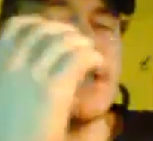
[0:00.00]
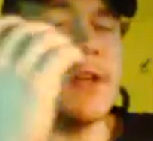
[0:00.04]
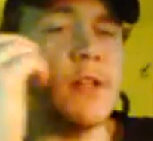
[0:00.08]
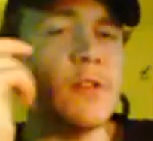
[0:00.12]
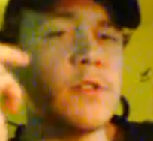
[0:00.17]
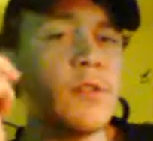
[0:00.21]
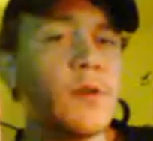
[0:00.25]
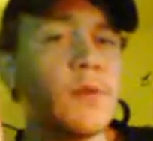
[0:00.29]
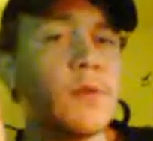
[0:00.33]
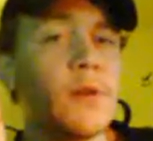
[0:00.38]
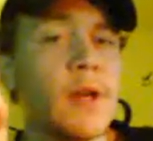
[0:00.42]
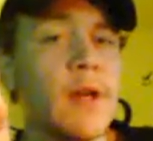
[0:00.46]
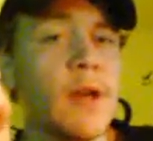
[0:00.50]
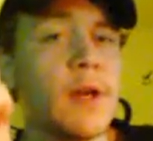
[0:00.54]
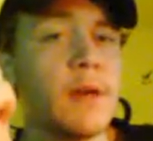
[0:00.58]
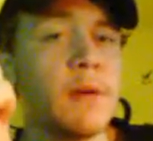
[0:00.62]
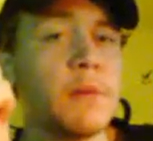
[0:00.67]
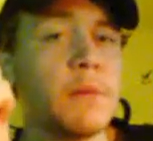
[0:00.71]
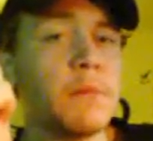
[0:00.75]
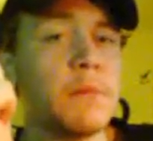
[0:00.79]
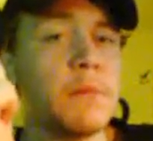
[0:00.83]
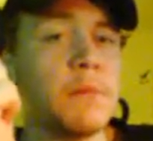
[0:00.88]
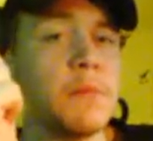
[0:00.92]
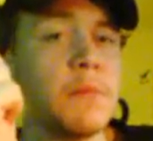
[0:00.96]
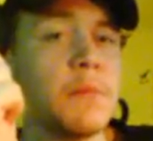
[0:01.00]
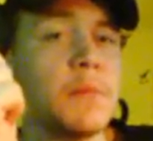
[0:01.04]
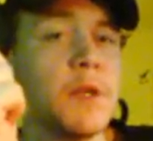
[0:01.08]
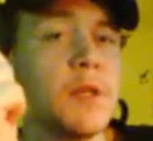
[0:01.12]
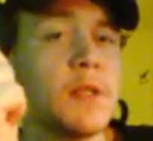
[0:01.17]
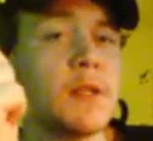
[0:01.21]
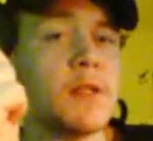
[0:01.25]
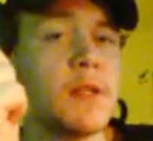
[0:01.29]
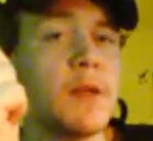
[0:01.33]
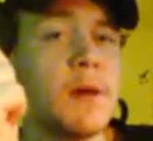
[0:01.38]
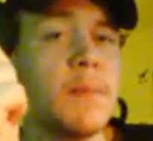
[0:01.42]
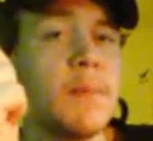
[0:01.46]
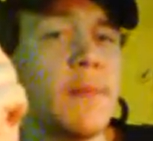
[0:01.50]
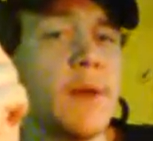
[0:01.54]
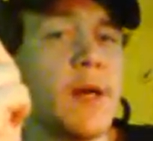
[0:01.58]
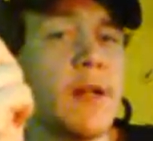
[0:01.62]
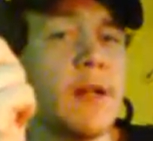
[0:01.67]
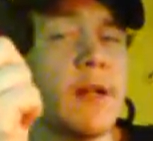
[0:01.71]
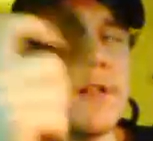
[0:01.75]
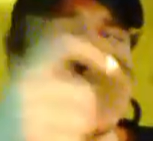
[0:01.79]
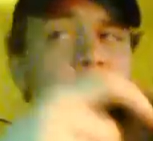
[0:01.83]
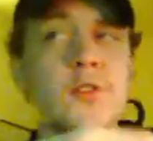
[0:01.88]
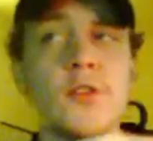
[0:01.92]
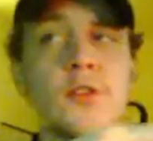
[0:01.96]
It's okay. It's not
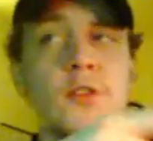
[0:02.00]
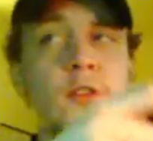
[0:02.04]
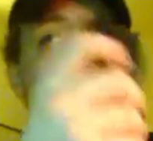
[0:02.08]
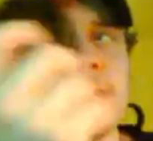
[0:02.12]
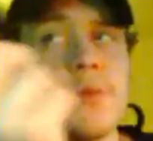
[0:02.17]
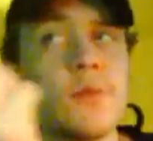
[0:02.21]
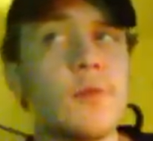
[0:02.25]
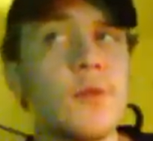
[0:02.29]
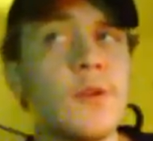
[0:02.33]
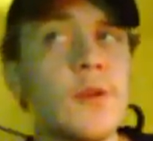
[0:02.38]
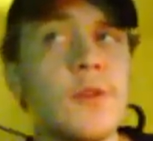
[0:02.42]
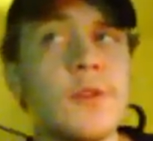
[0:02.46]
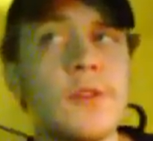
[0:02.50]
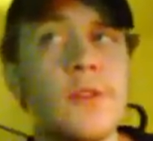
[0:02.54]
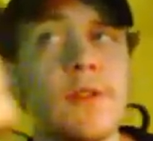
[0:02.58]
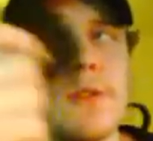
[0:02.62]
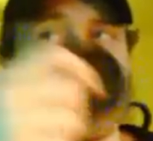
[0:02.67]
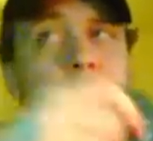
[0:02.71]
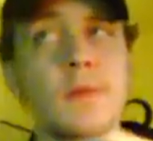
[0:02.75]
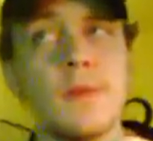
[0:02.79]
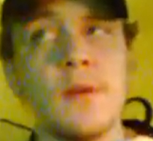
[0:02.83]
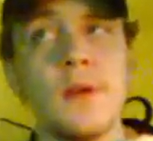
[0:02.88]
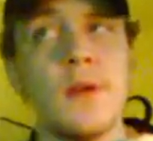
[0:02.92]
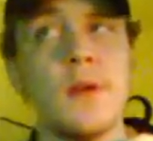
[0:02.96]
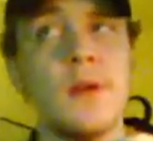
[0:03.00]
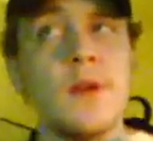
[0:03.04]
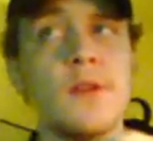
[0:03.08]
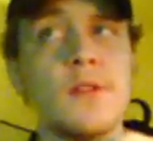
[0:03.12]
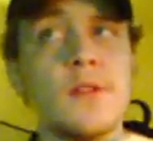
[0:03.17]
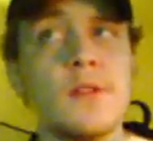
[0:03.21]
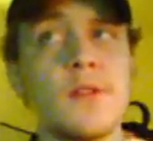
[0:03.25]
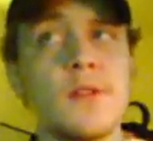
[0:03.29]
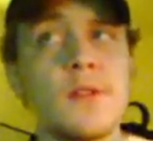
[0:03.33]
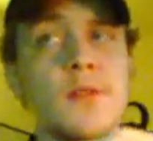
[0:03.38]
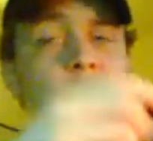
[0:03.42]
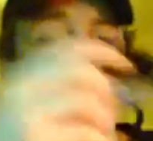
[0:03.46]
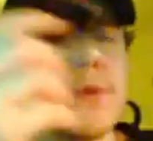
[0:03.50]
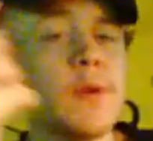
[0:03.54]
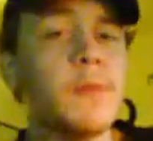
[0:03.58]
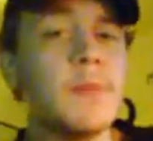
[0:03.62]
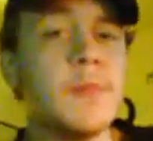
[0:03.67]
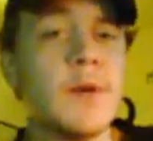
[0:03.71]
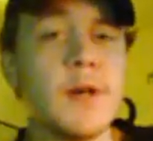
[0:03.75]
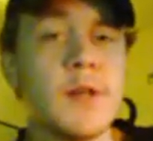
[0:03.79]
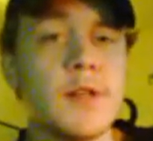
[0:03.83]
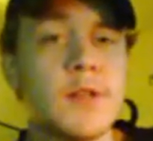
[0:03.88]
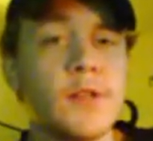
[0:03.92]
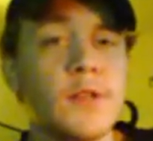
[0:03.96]
bad. It's certainly worth the
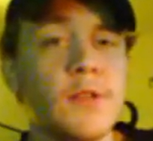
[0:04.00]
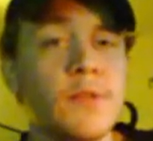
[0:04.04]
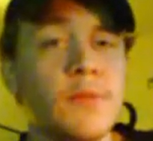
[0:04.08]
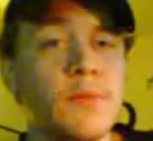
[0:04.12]
$3